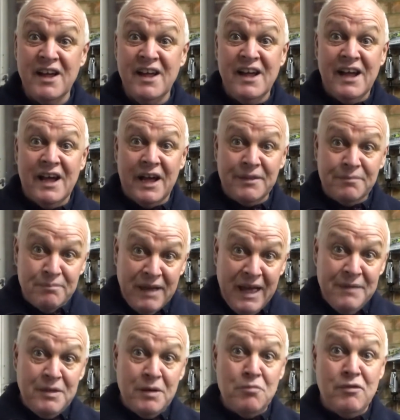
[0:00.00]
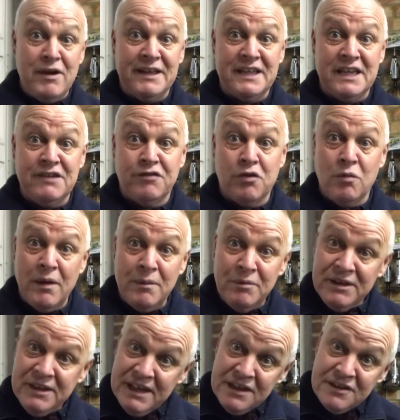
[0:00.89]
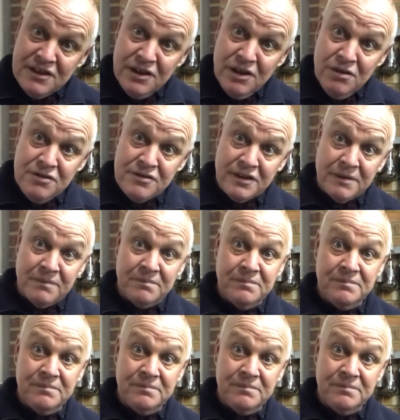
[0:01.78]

and get them ready for when we need to use them.